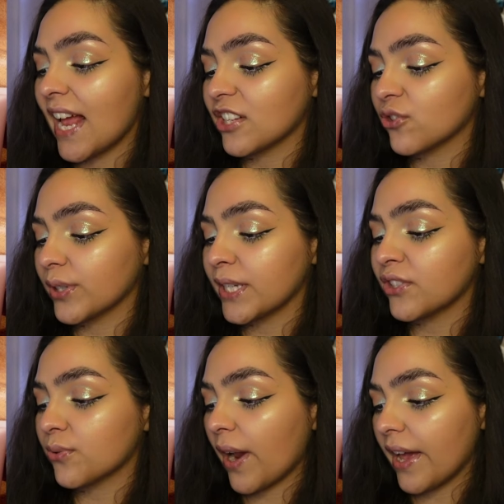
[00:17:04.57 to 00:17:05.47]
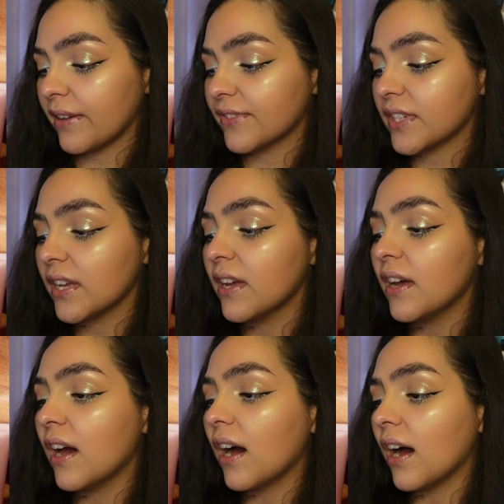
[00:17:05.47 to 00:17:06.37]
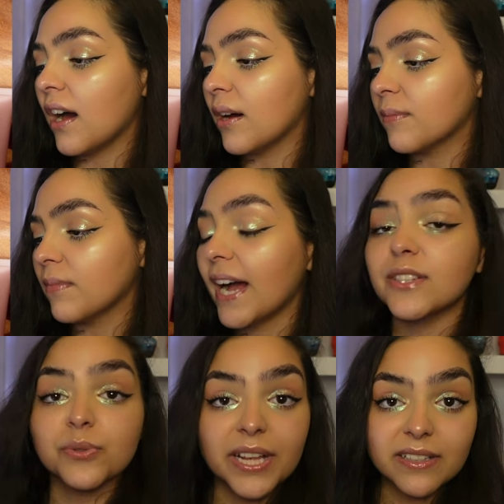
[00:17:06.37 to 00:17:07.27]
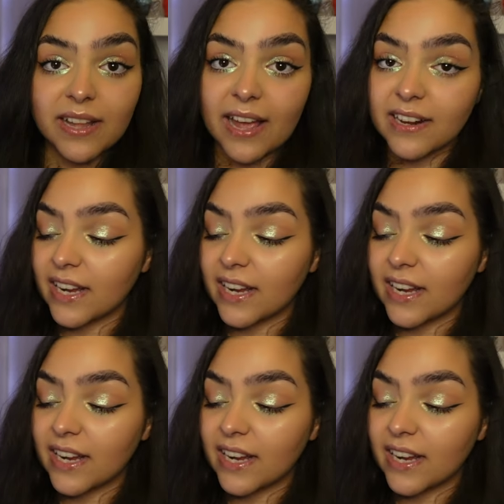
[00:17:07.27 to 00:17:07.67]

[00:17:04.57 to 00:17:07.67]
naturally derived. Um, I do like that.